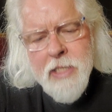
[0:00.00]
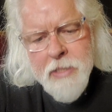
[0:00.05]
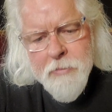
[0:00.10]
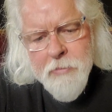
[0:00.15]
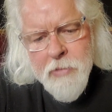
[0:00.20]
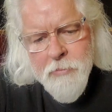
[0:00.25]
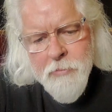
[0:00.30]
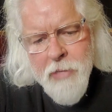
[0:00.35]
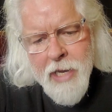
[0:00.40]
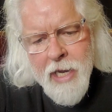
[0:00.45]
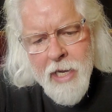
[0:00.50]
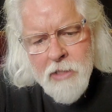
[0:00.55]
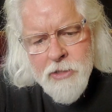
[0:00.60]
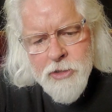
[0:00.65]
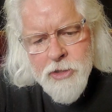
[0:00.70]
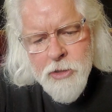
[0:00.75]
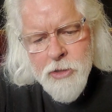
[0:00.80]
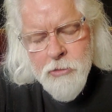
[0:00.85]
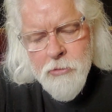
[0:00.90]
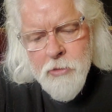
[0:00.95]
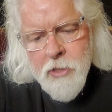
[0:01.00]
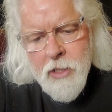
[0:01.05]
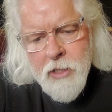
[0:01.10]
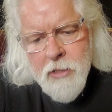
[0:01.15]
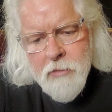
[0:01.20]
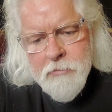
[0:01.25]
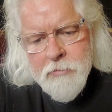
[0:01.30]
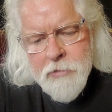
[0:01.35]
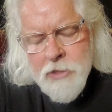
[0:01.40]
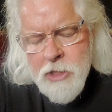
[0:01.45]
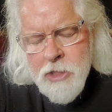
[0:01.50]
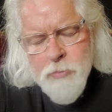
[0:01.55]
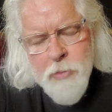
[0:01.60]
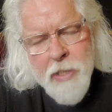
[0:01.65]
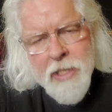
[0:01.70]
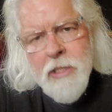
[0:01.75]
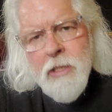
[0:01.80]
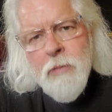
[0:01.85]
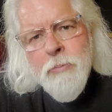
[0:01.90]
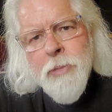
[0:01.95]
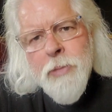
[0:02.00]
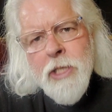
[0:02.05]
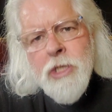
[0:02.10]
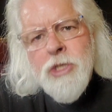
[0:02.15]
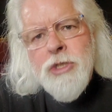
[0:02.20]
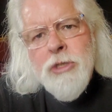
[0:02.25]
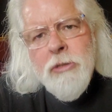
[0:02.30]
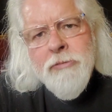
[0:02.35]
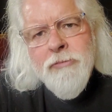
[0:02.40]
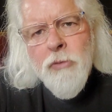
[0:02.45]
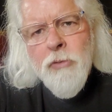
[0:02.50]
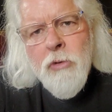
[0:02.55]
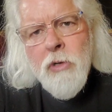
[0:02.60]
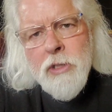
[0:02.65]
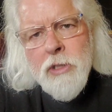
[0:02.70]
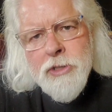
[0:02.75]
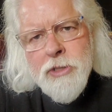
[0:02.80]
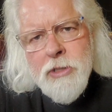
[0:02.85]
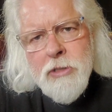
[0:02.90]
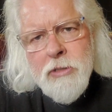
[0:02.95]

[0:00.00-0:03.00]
me back to just paint the picture for us.